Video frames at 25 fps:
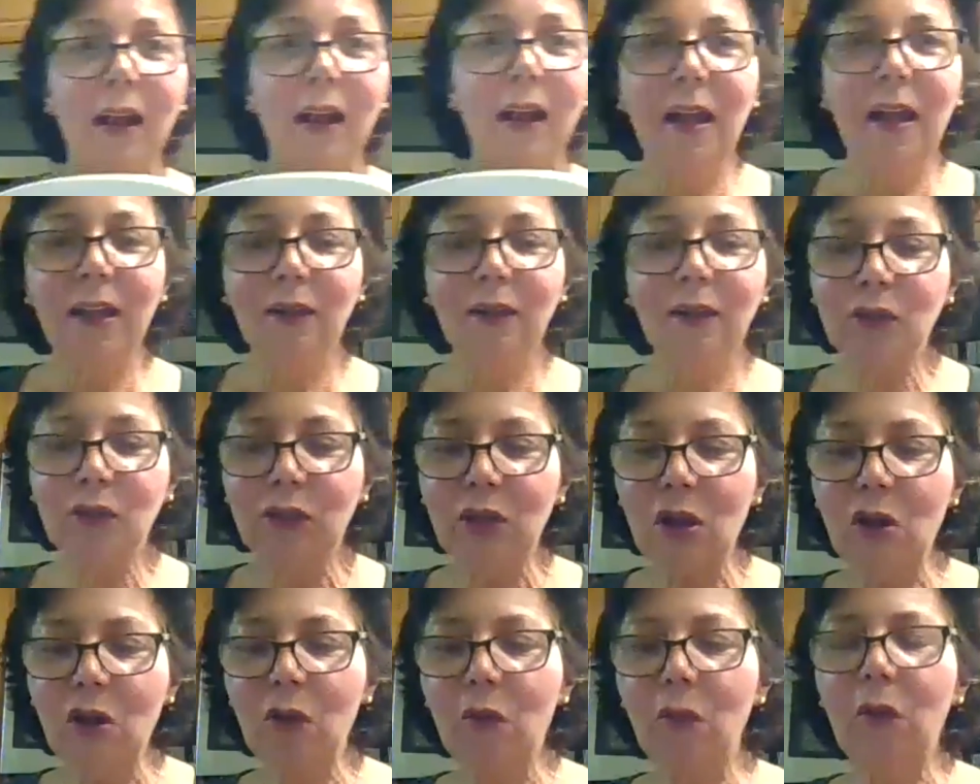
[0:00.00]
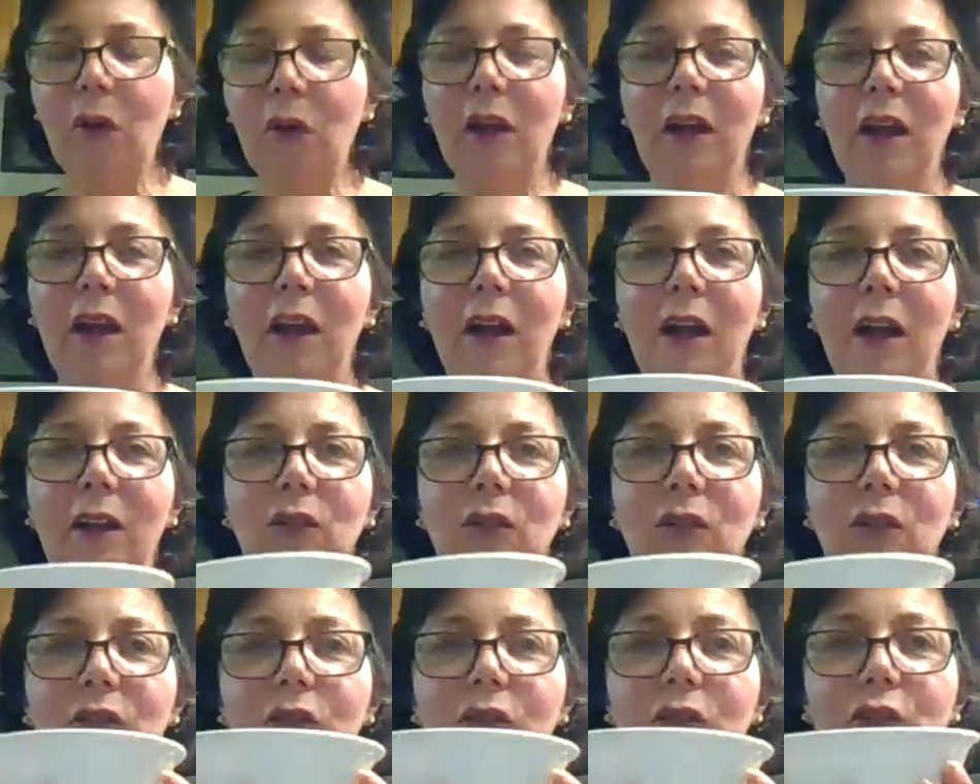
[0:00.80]
And so
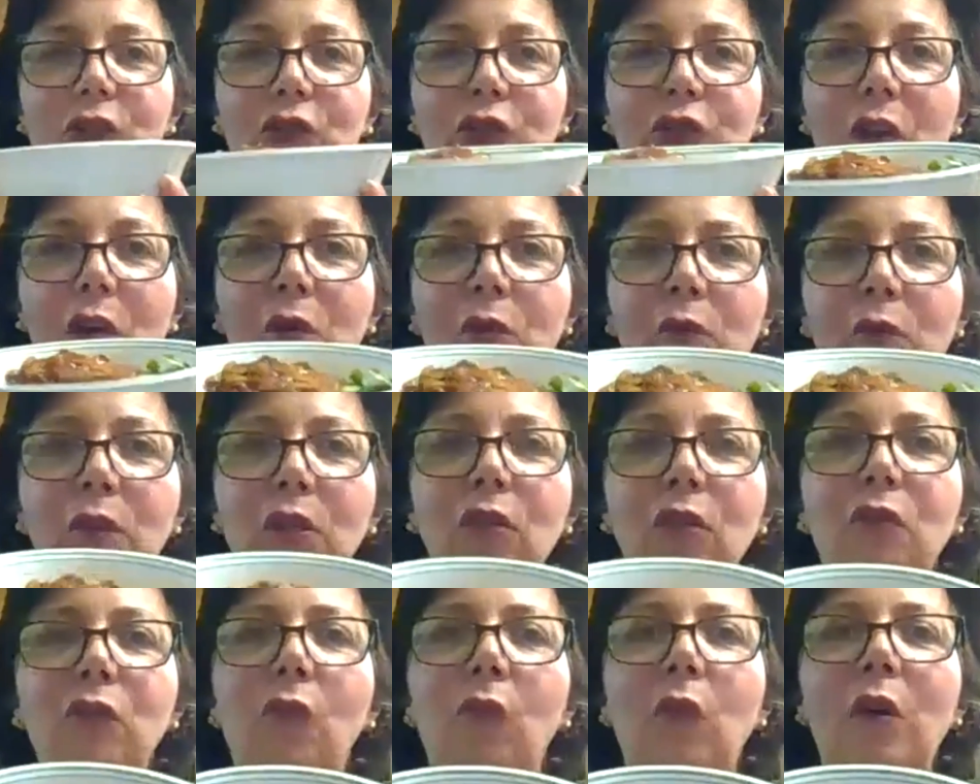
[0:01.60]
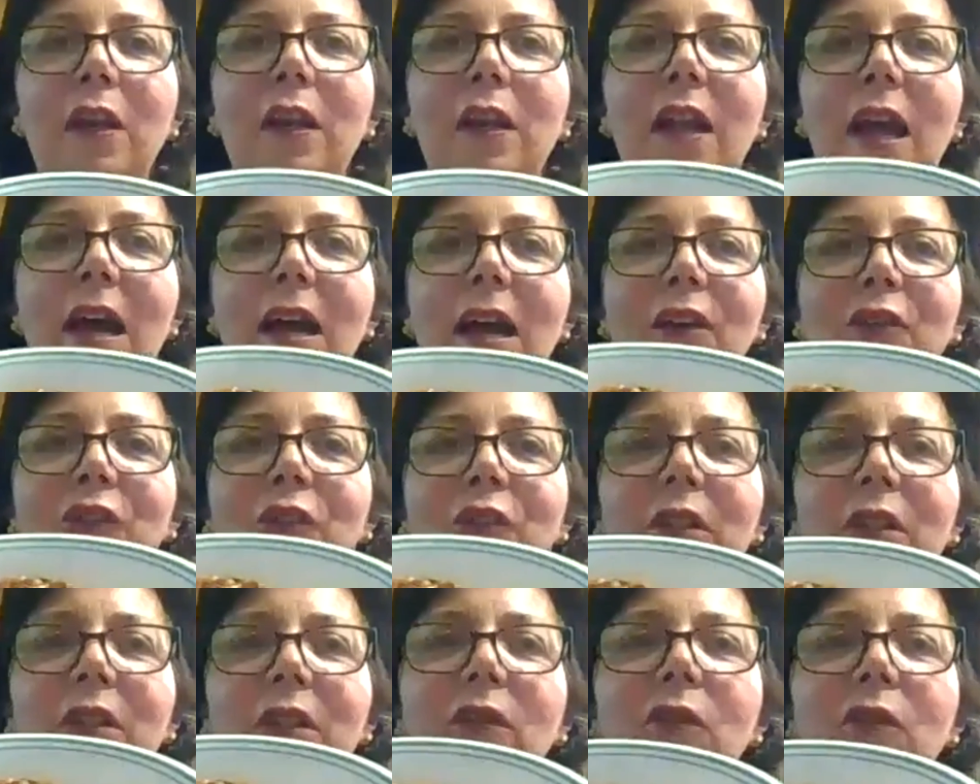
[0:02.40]
to show you what it
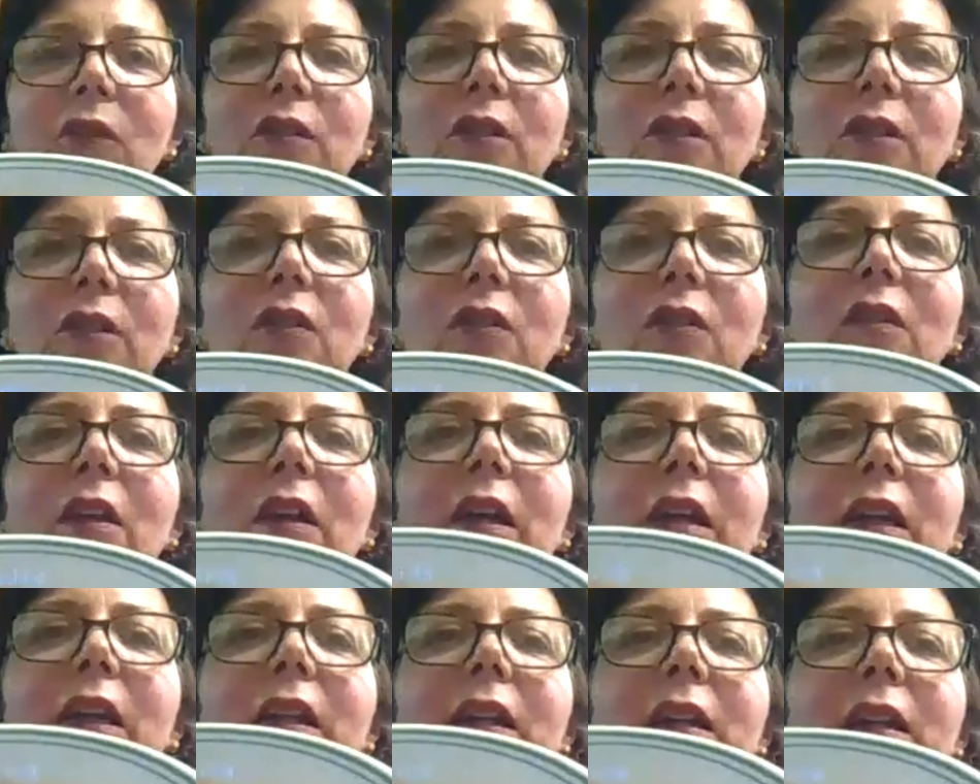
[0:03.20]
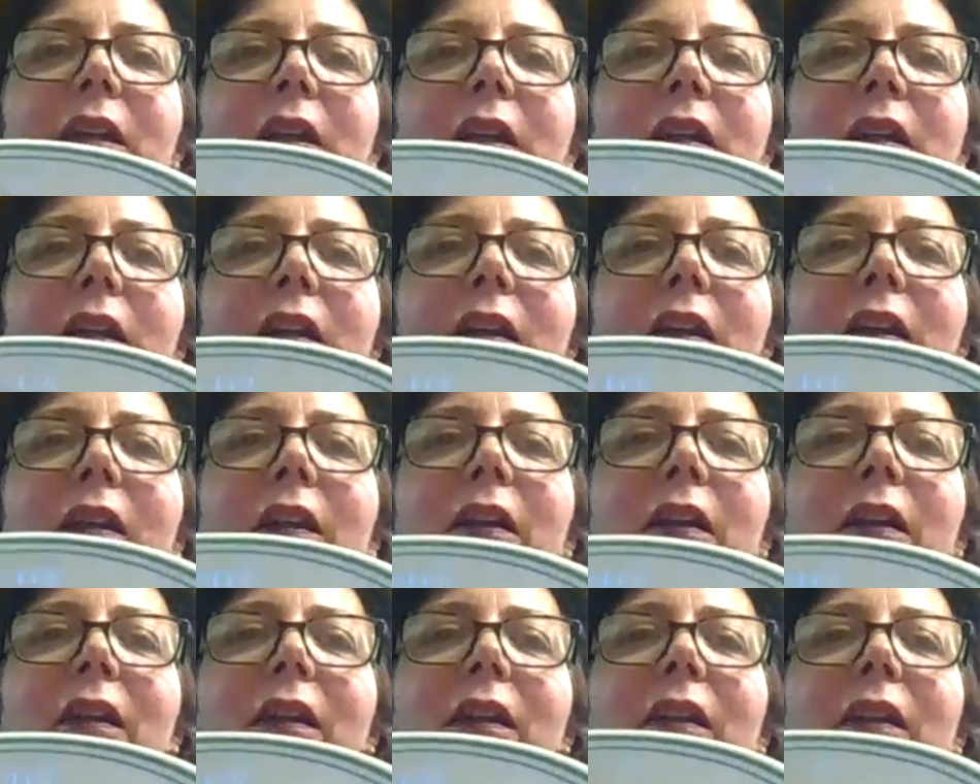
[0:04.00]
actually looks like,
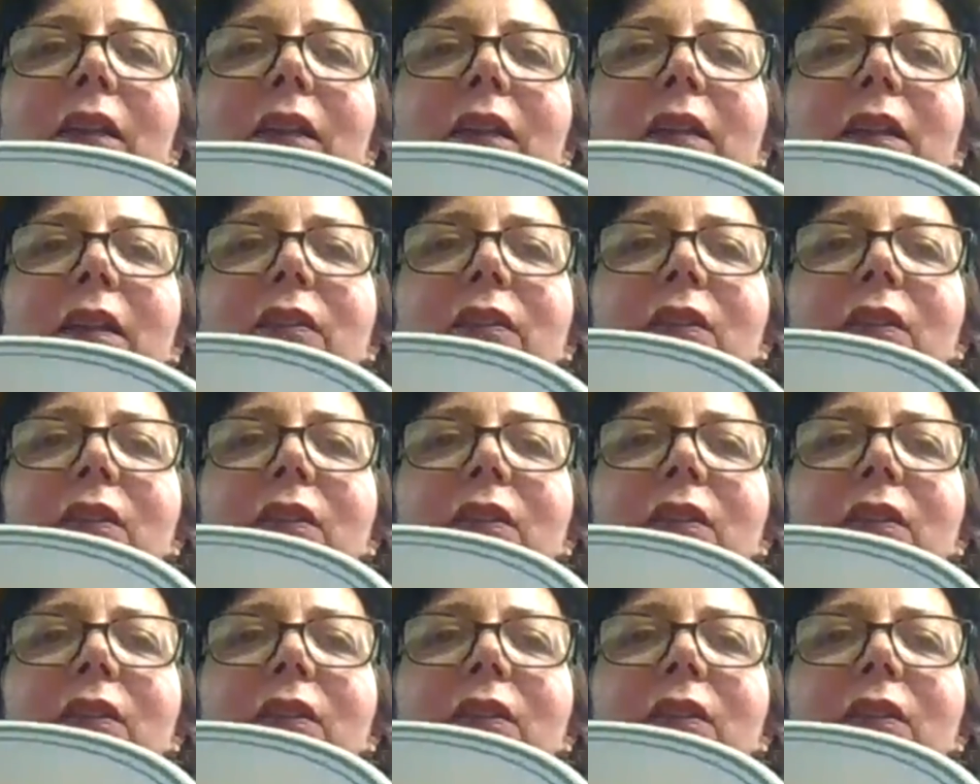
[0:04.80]
this